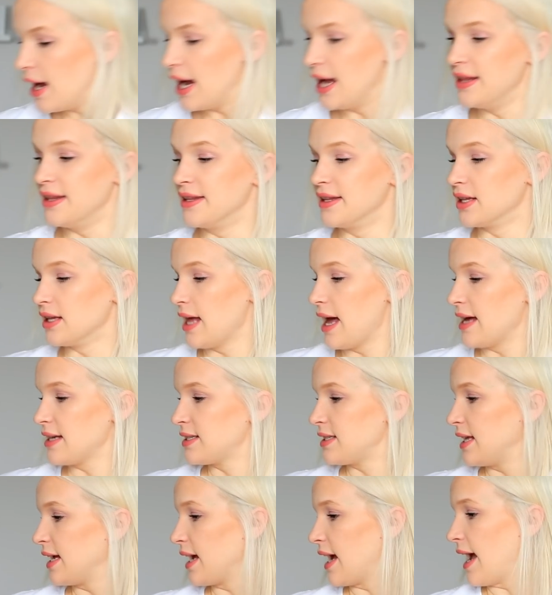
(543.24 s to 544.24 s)
And then the
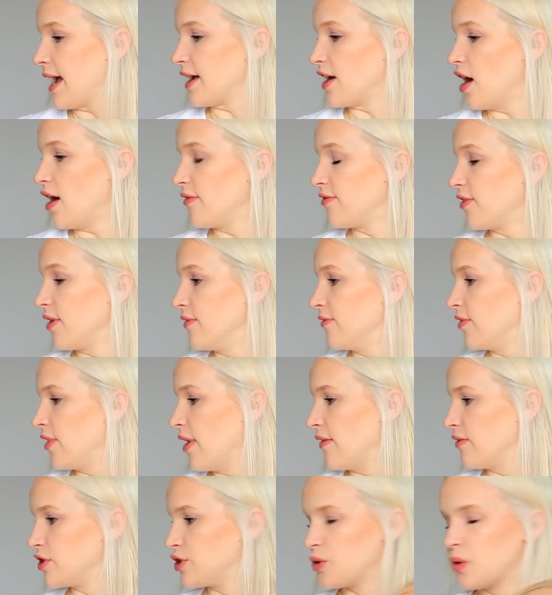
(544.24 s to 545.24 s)
last thing I got from
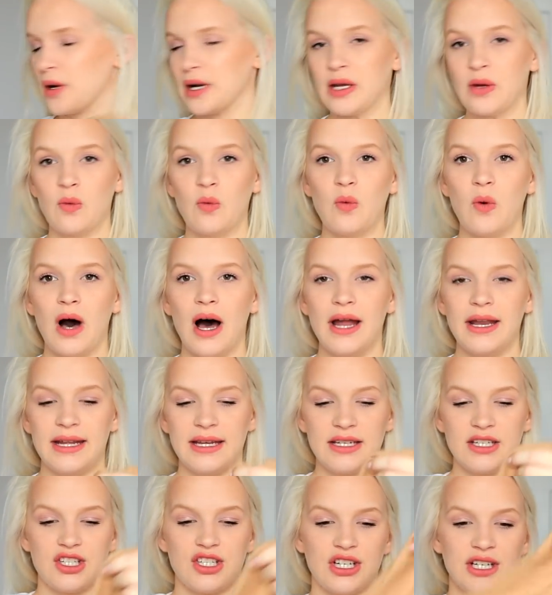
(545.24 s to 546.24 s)
Forever 21 is